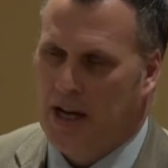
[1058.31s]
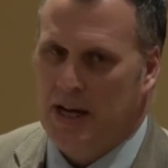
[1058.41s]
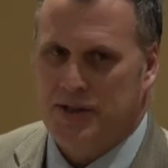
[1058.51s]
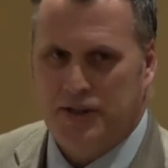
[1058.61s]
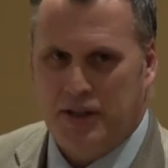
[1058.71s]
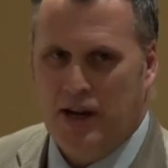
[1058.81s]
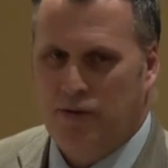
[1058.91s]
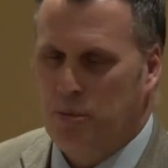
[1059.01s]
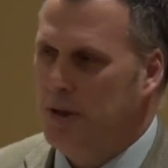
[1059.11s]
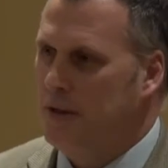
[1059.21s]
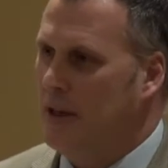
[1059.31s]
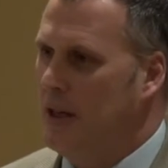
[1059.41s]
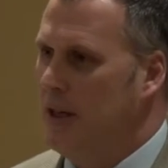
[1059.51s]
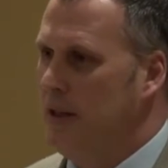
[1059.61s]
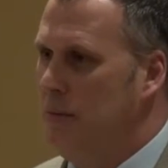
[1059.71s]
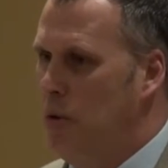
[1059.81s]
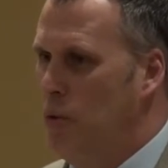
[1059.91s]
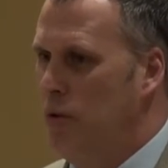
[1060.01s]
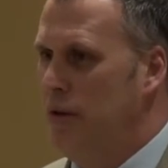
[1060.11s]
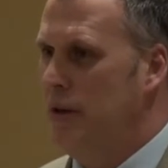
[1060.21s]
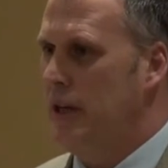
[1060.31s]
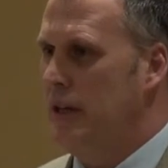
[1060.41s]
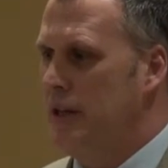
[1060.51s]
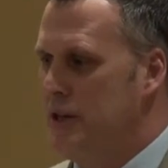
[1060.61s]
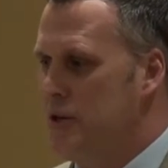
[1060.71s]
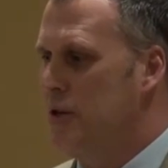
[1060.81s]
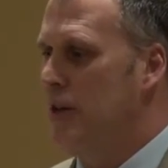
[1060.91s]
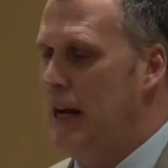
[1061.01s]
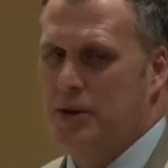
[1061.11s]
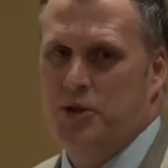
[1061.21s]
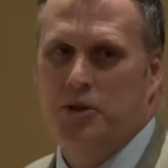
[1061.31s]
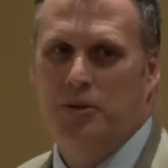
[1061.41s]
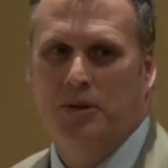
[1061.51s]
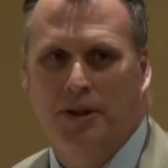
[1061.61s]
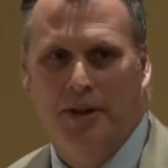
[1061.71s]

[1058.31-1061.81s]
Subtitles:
as the government and the board and the district allows you.